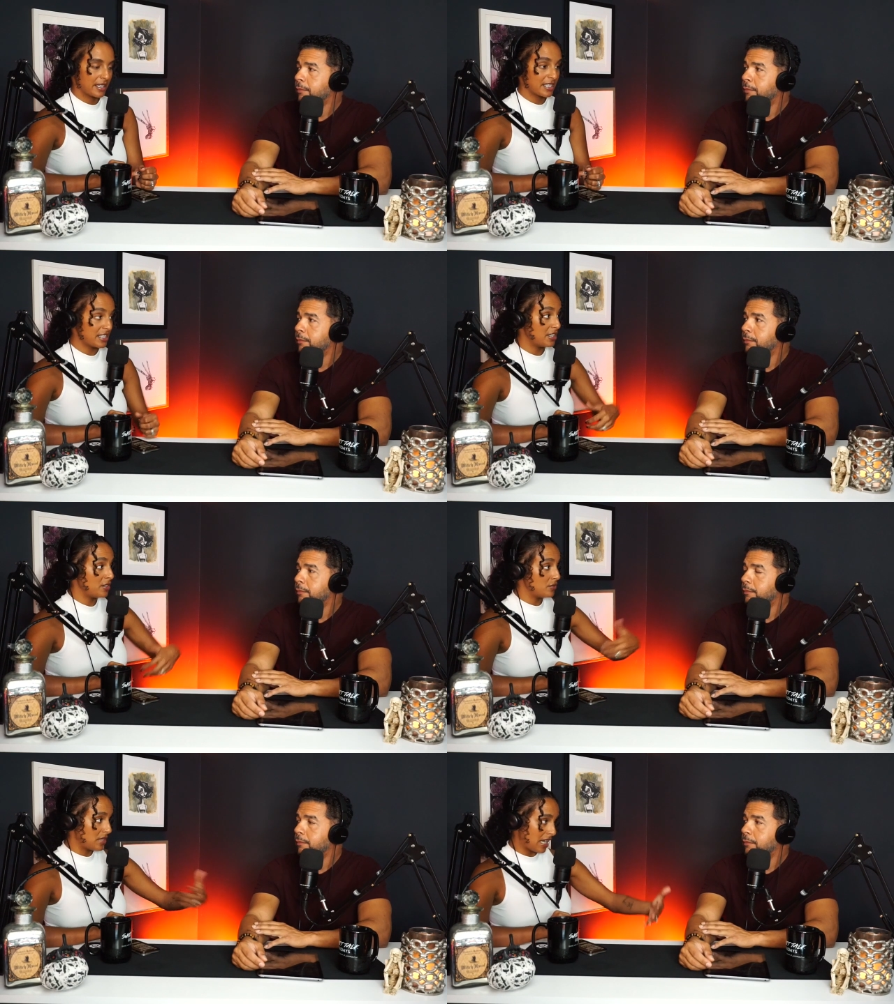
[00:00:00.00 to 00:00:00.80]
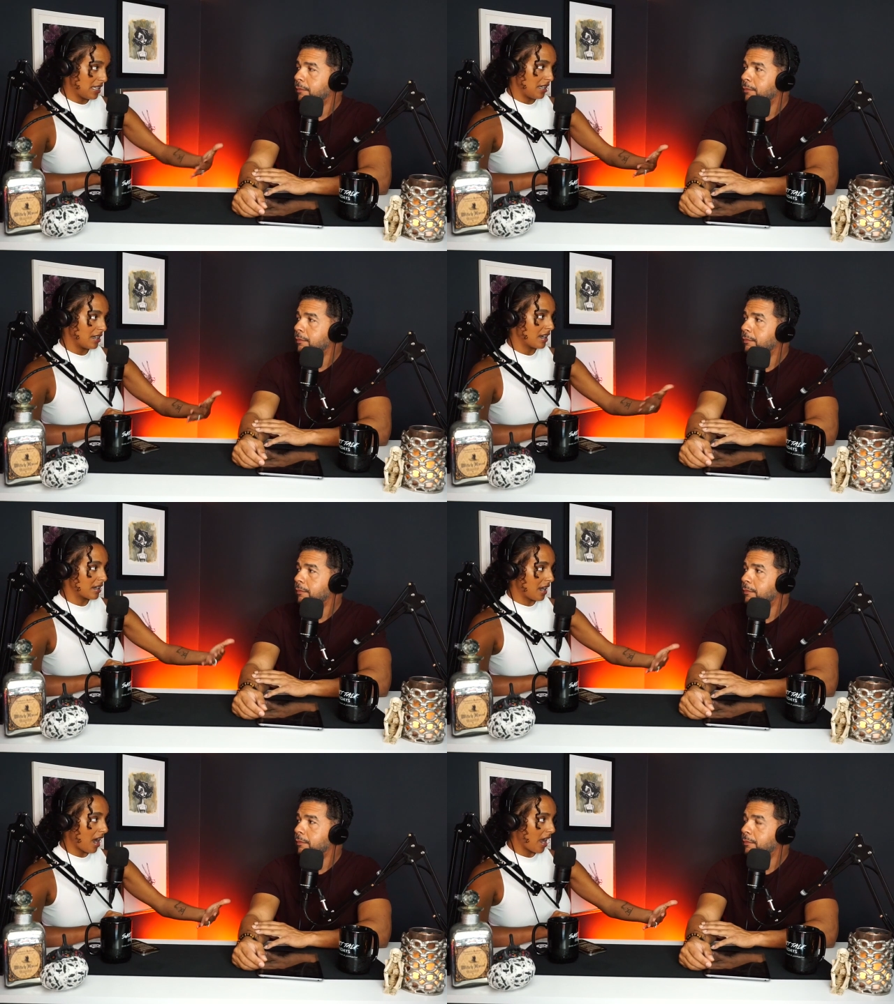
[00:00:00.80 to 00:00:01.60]
Speaker 1: continue dating a
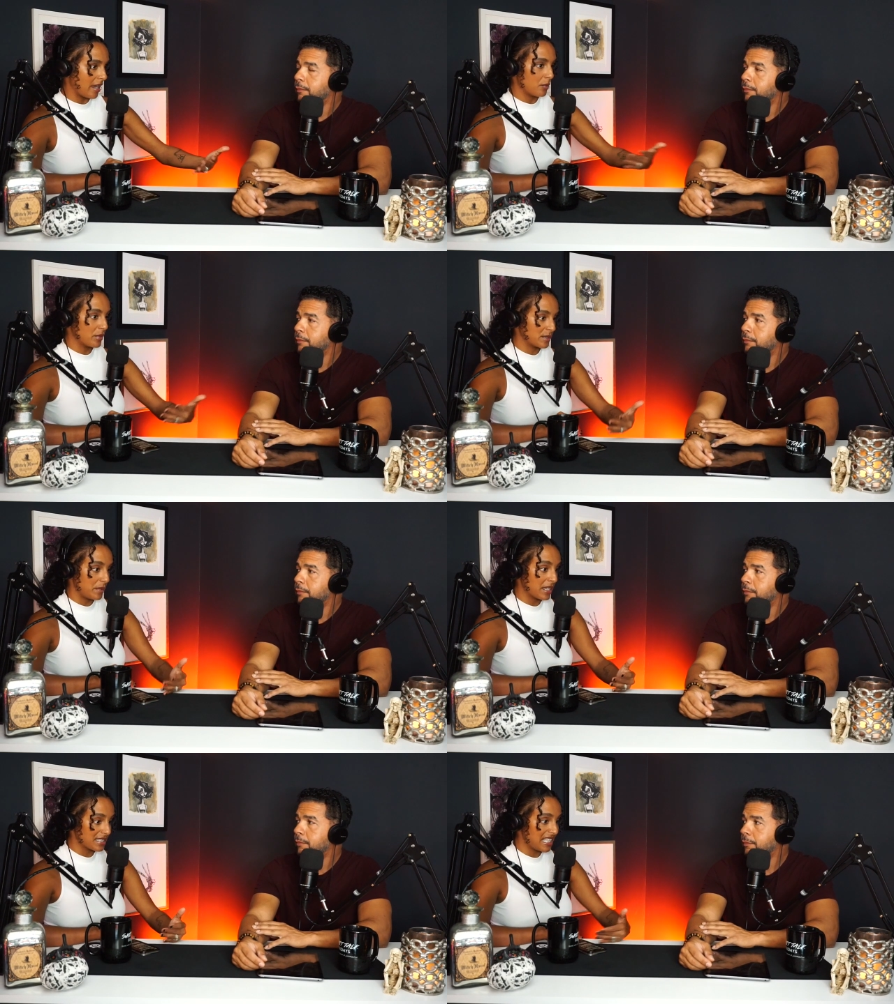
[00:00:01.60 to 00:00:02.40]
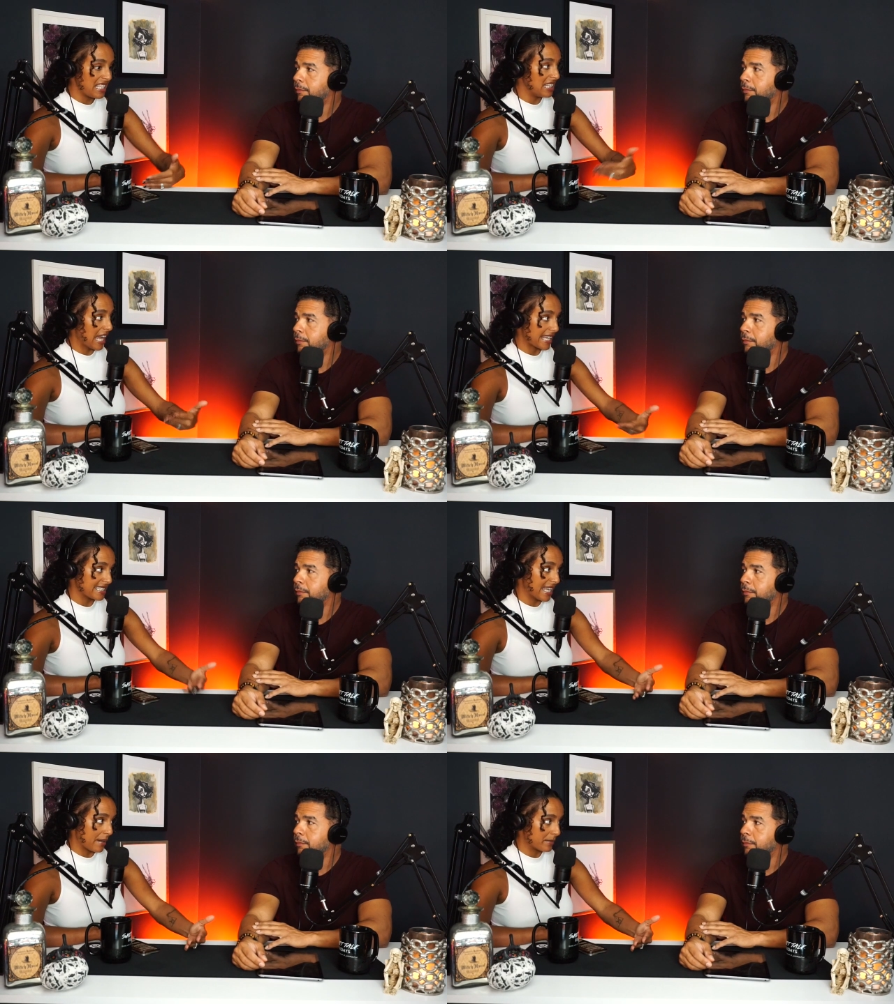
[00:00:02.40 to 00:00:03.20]
guy was because he
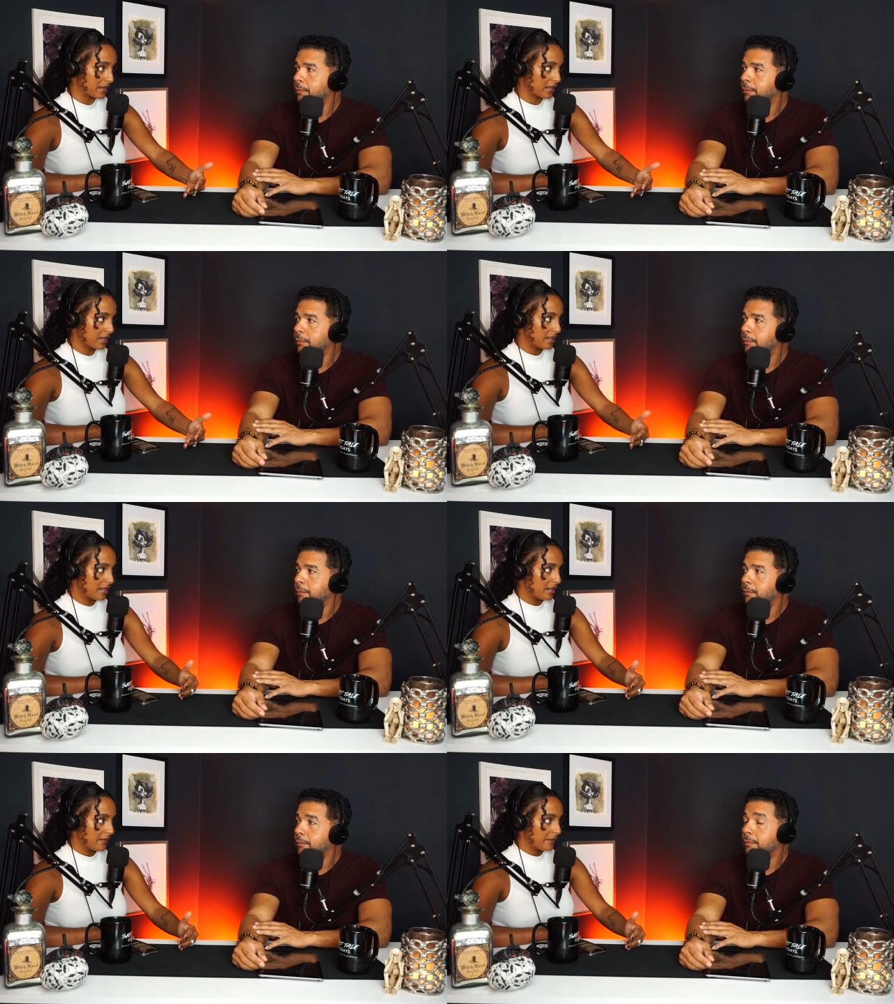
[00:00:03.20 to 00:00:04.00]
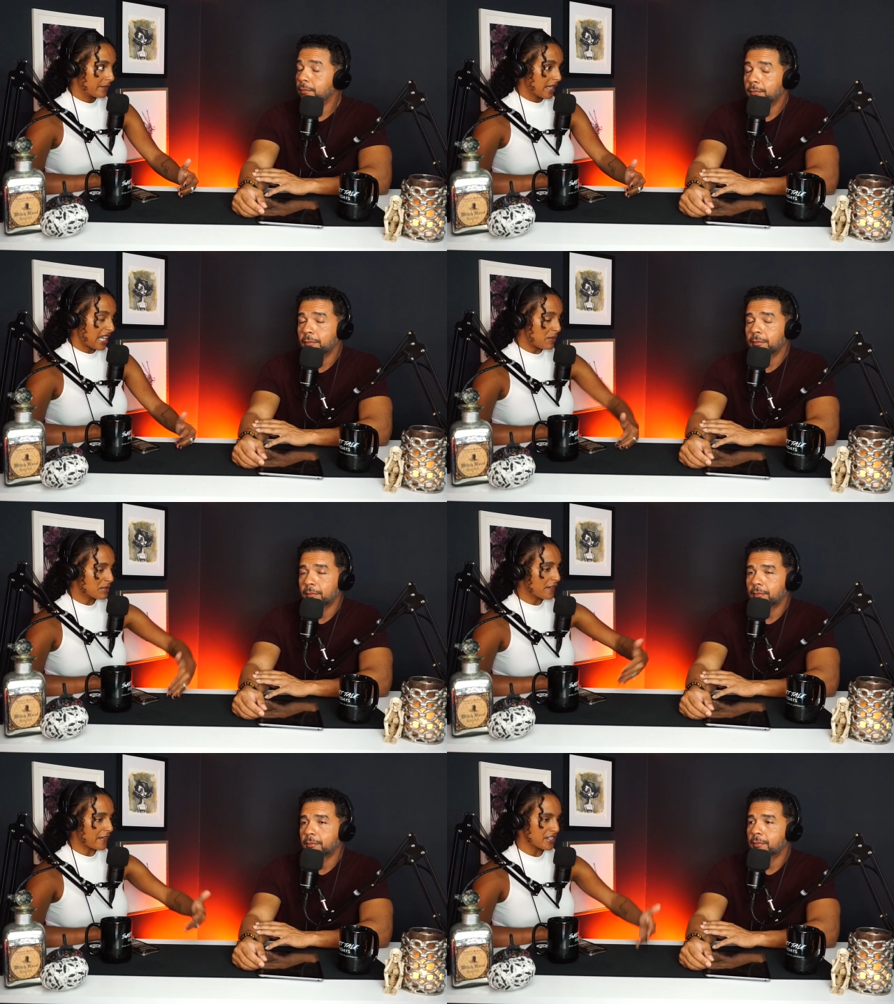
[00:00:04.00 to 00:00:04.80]
lacked depth. Mm-hmm. He
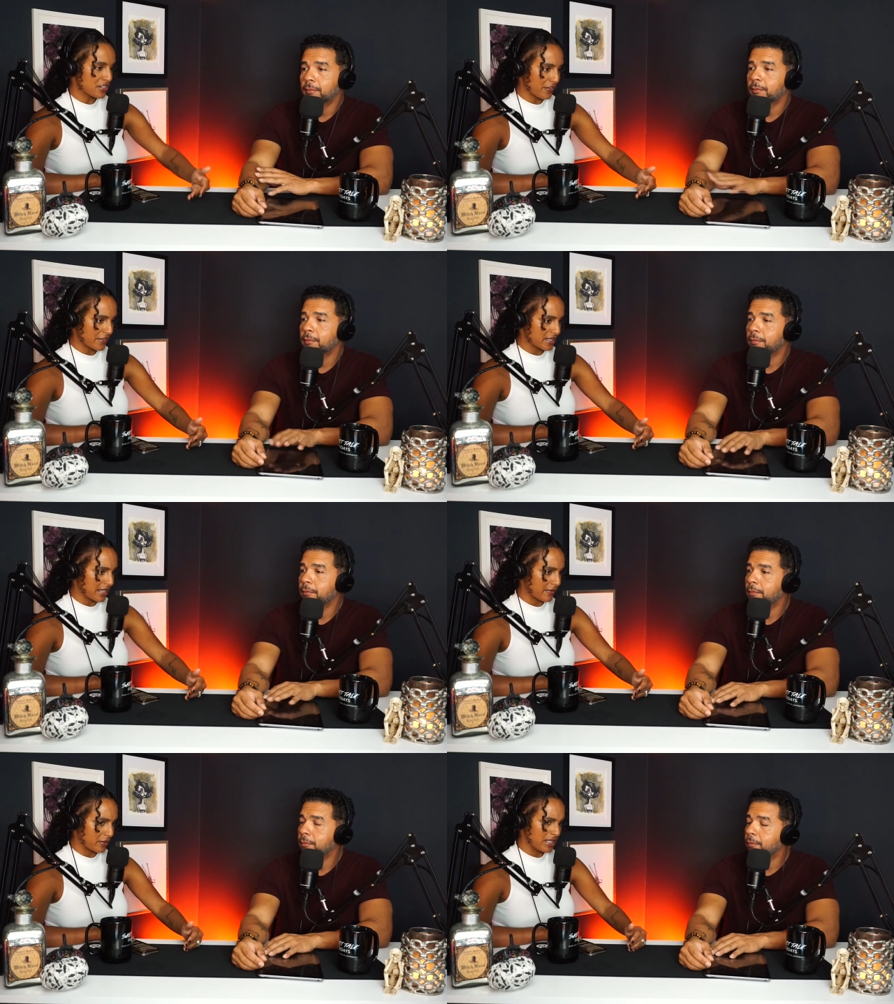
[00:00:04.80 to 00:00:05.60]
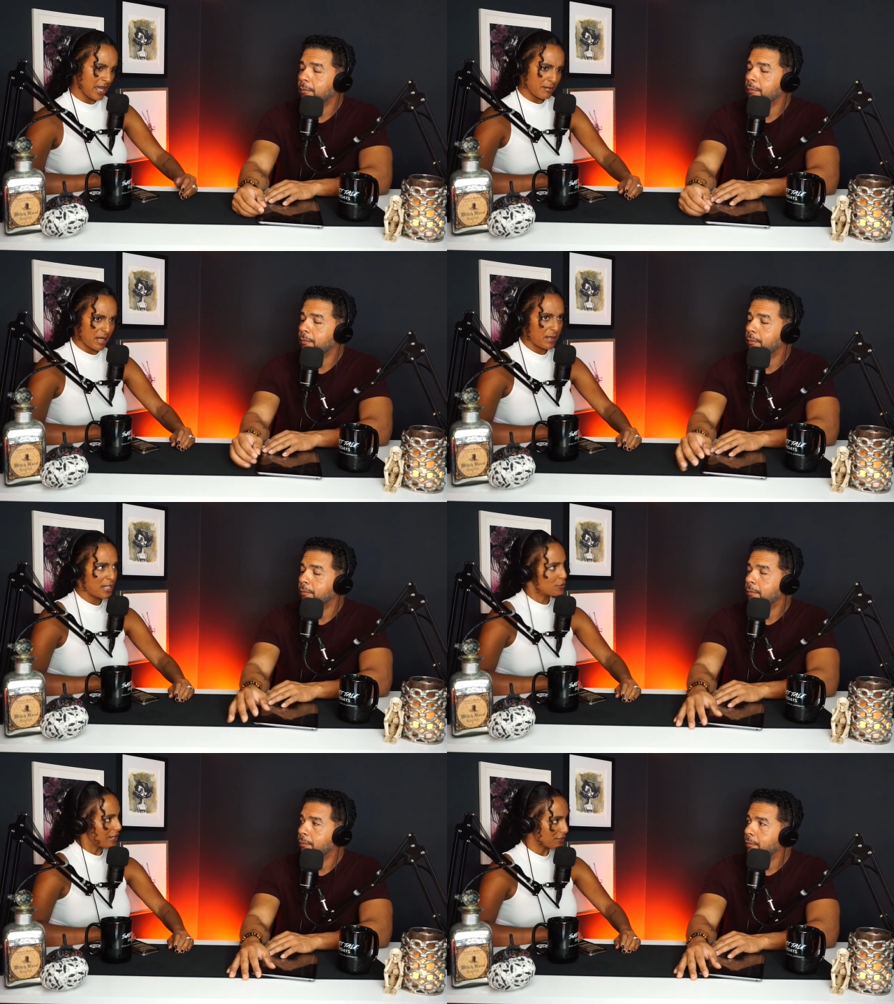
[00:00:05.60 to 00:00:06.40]
was very surface level. Yeah, maybe
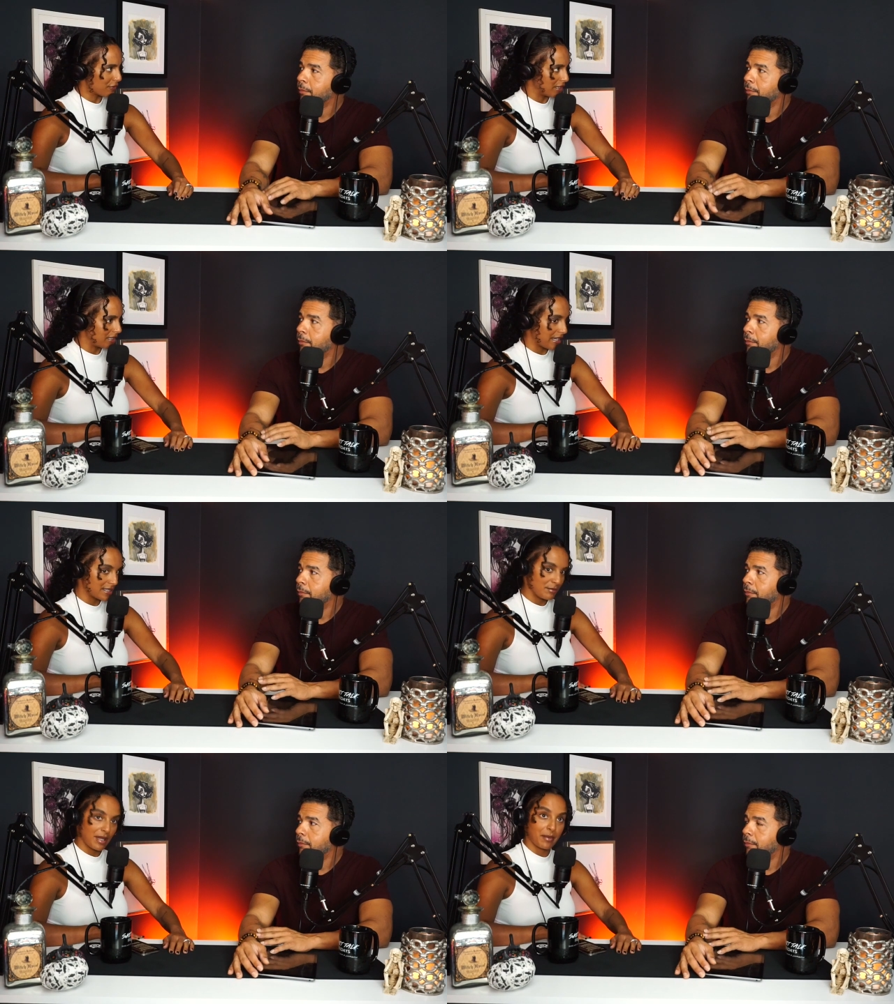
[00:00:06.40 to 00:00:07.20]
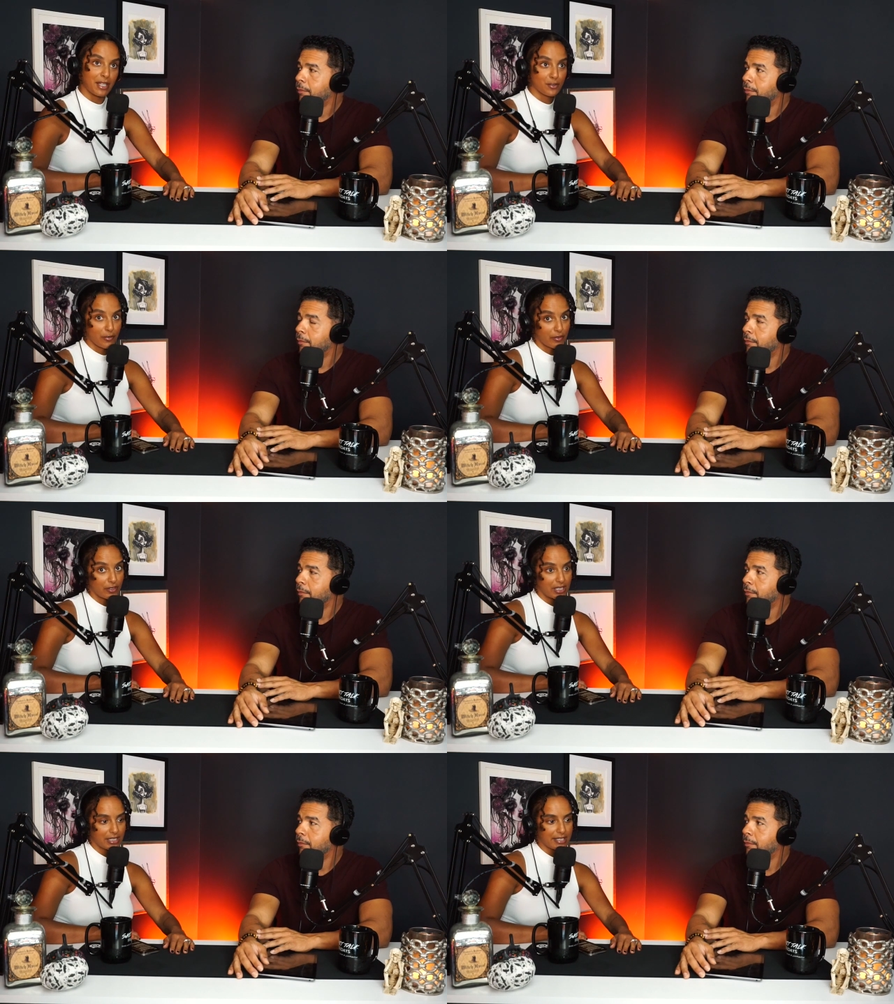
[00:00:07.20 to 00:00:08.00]
he dressed really nice. Maybe he drove a
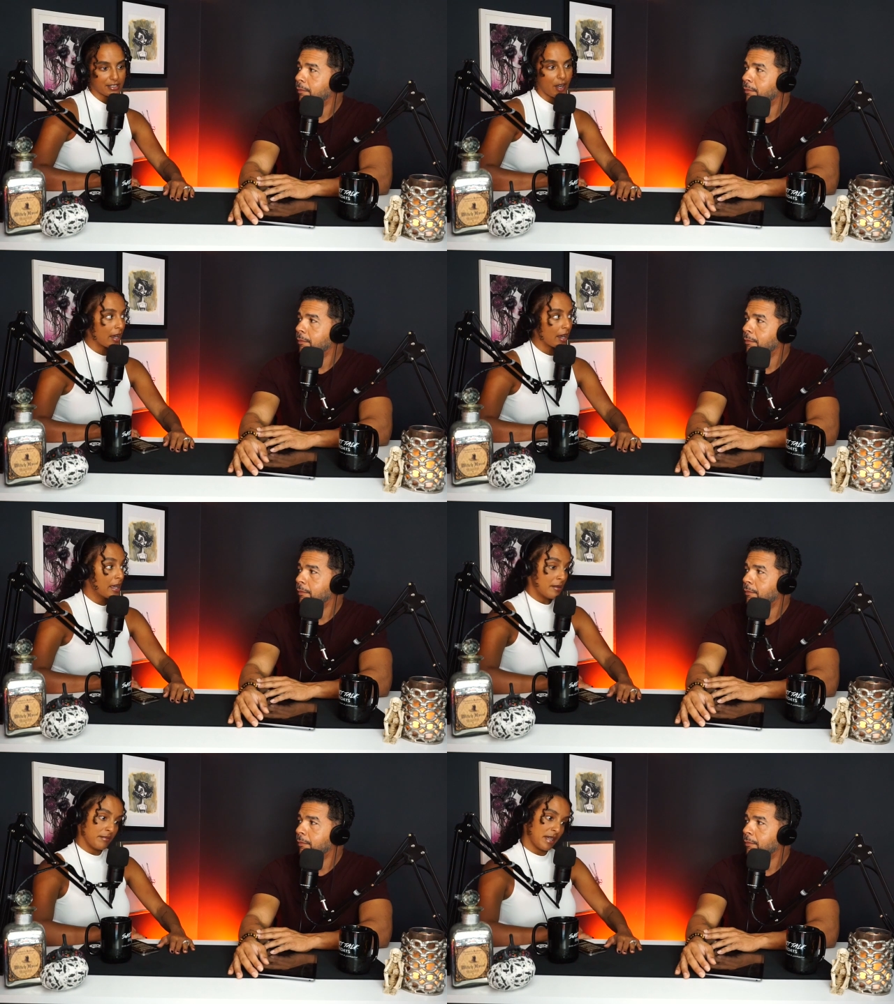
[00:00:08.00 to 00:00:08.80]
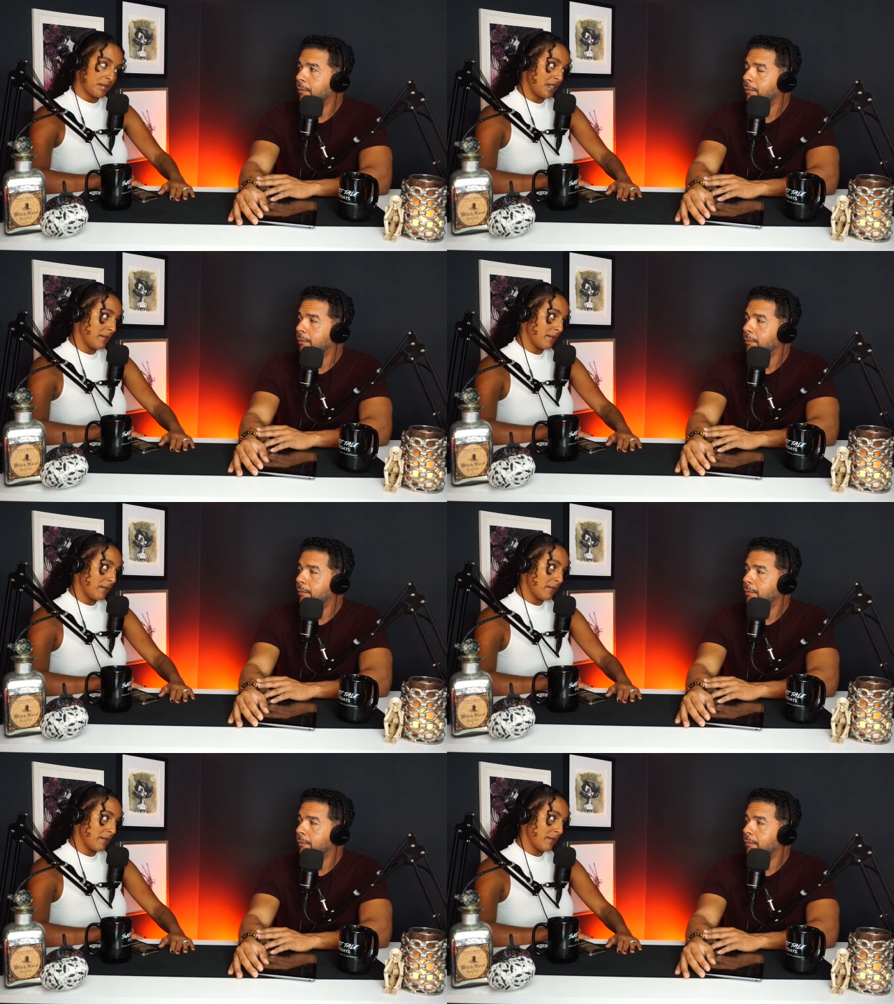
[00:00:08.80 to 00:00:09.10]
really nice car. Maybe he